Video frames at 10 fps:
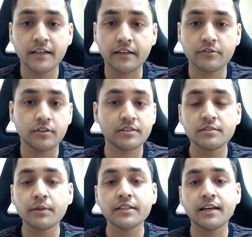So this is
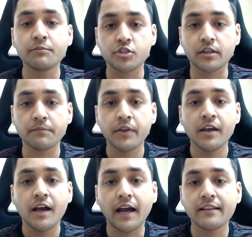my assumption.
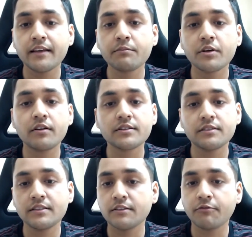I think because
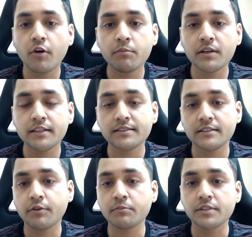it's the formal
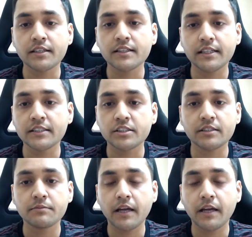lesson from singing teacher